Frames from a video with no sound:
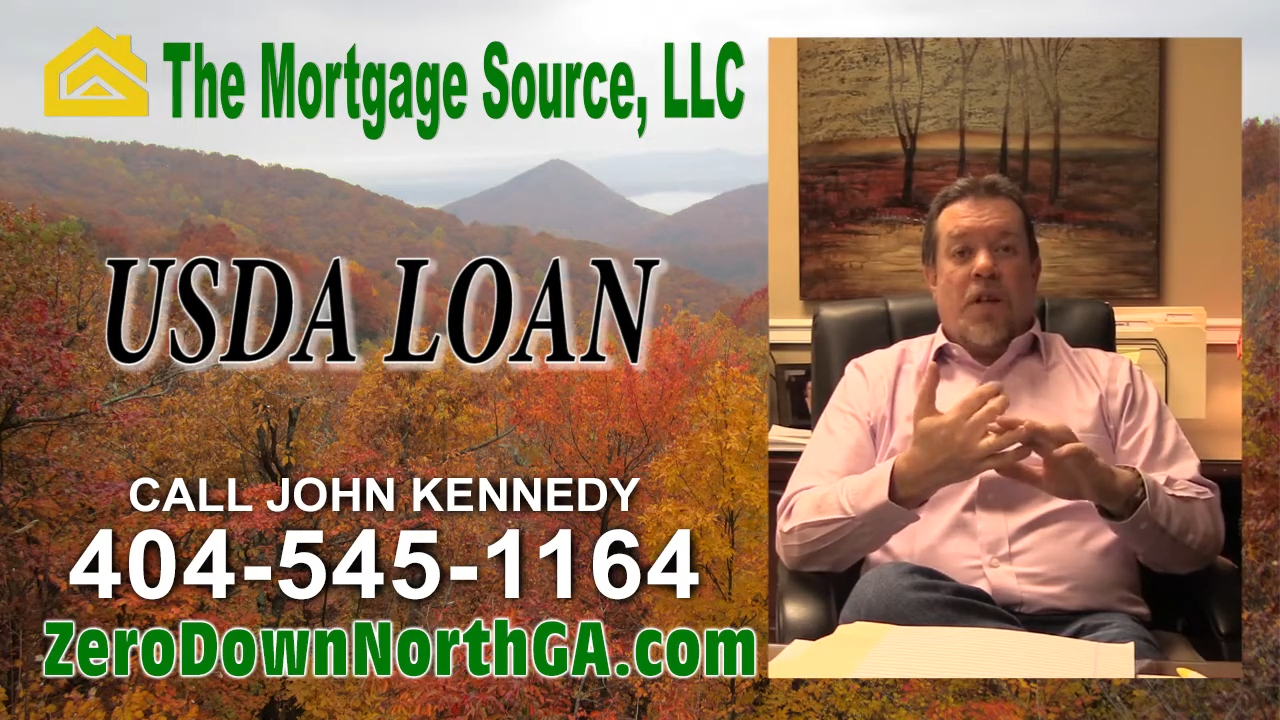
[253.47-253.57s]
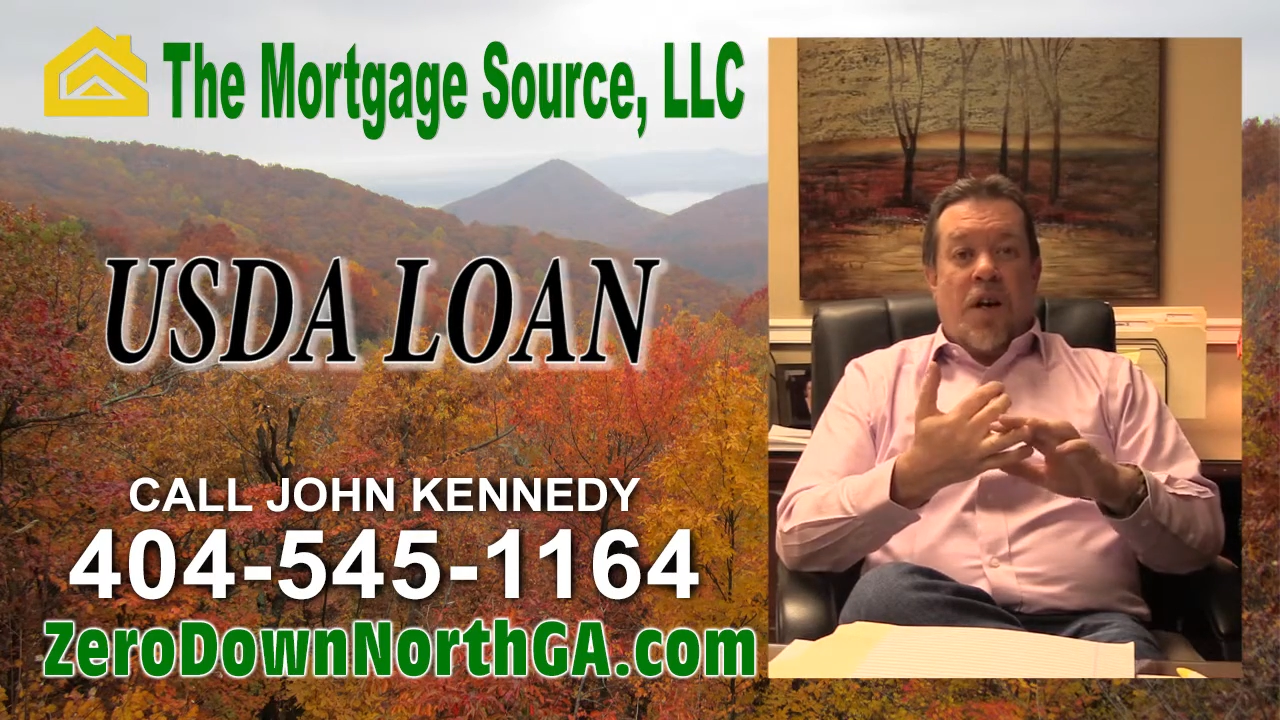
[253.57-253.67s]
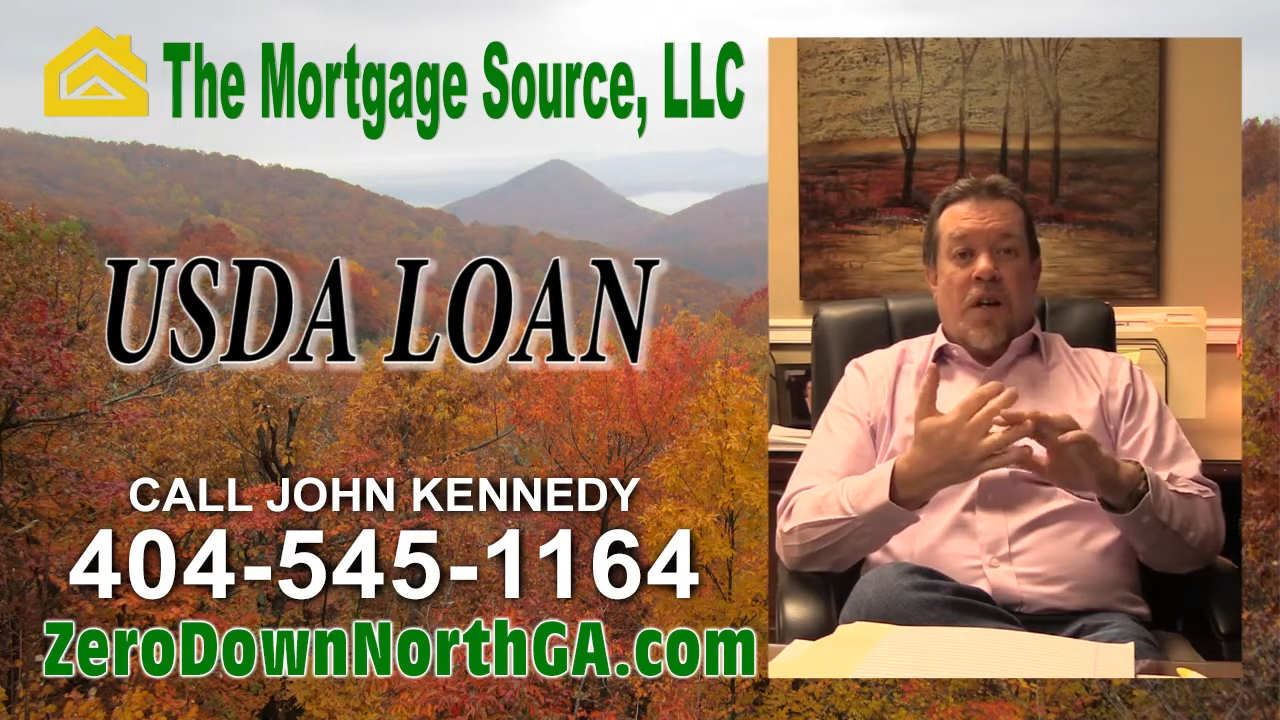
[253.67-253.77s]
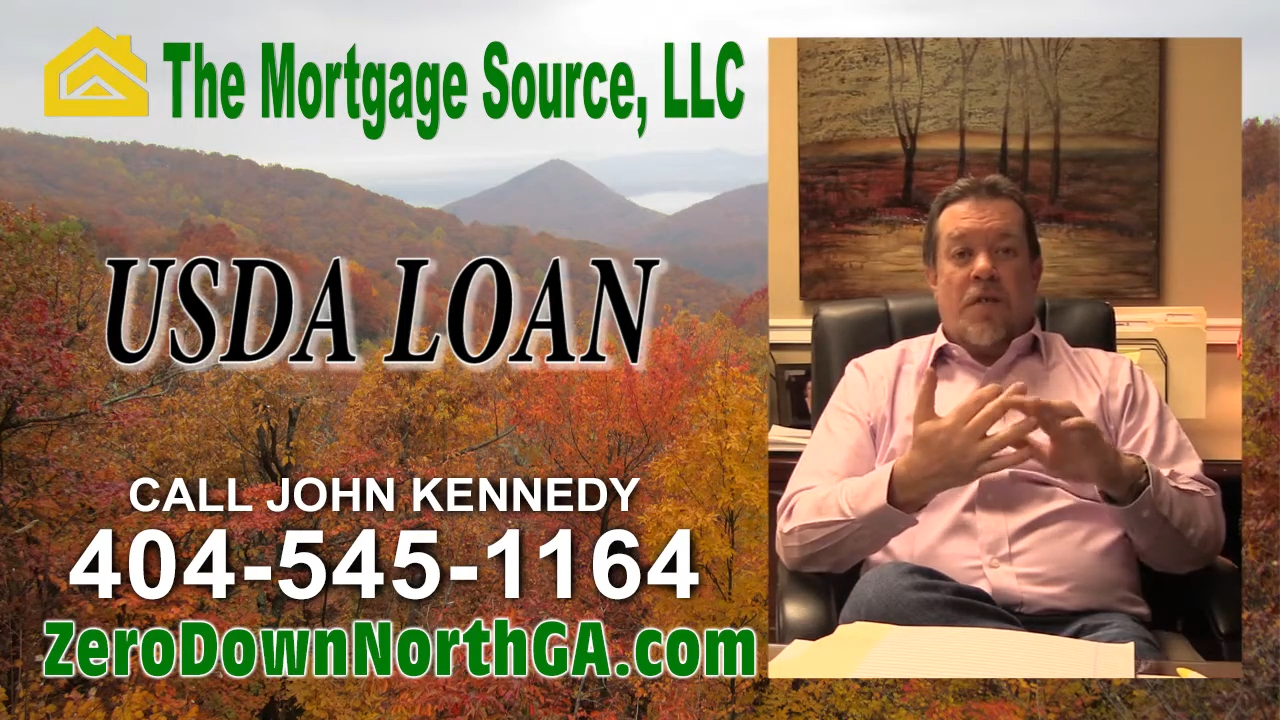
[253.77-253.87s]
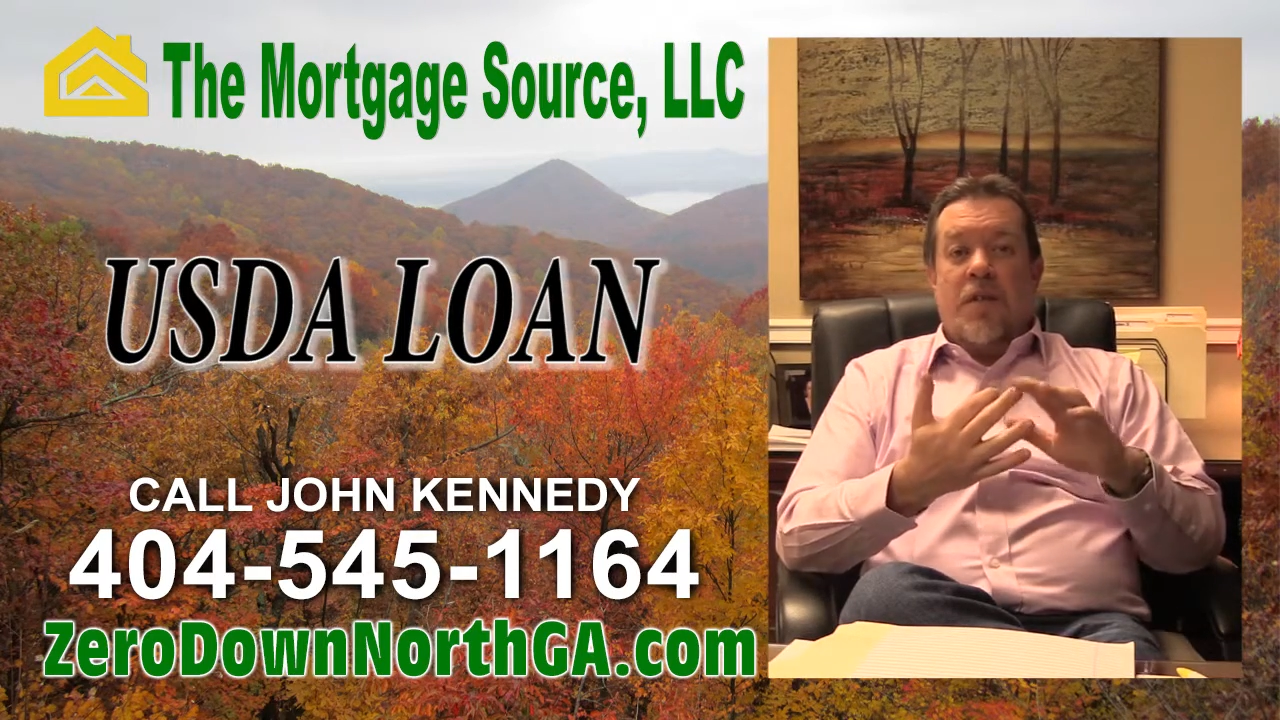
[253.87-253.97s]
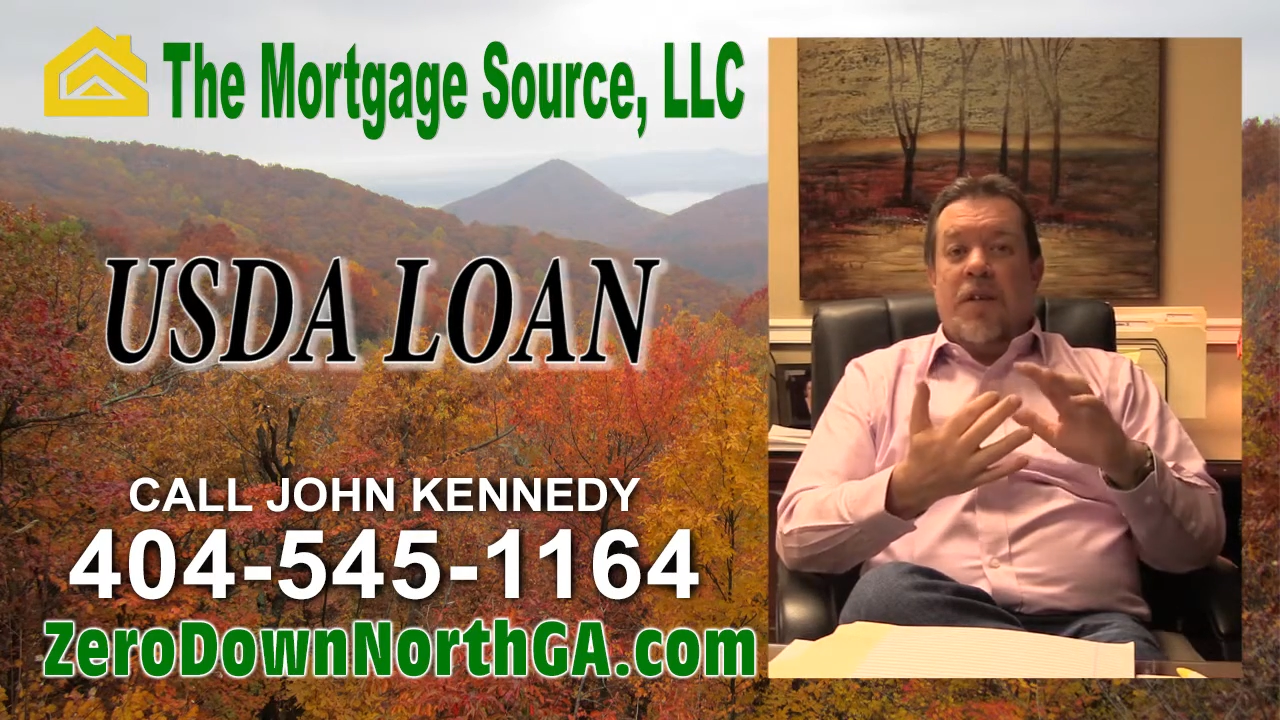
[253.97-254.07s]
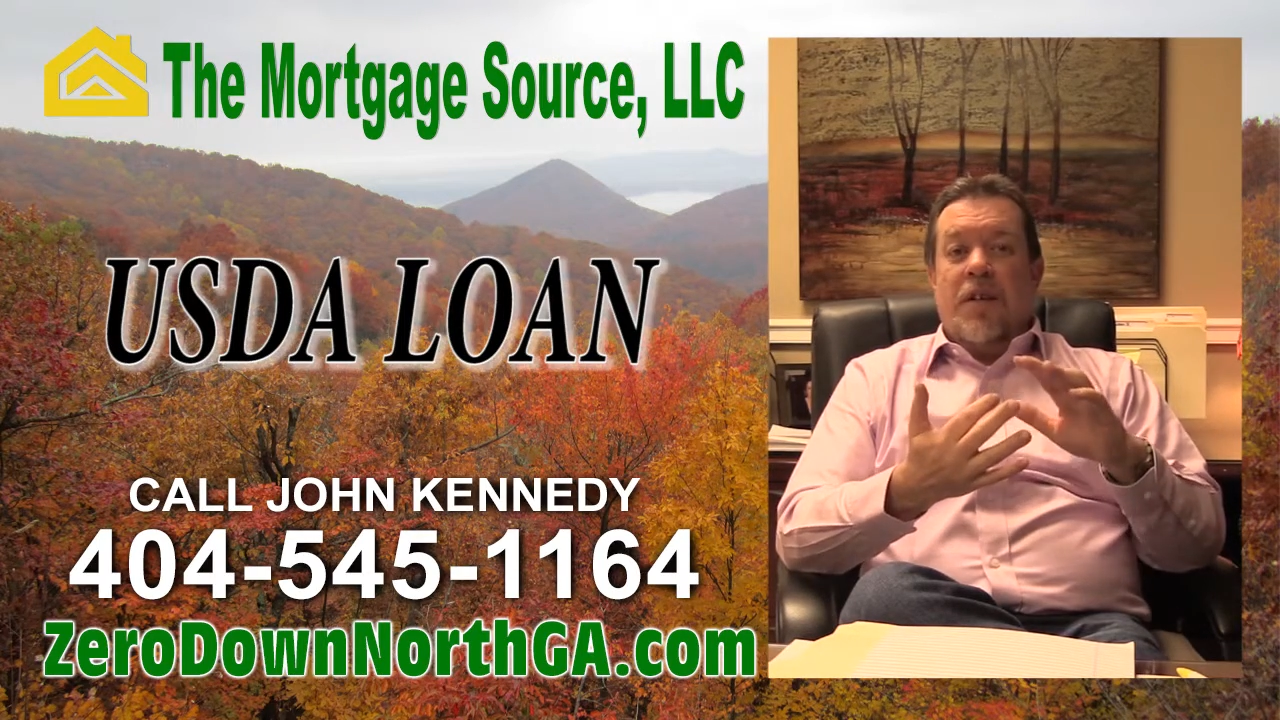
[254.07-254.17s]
costs.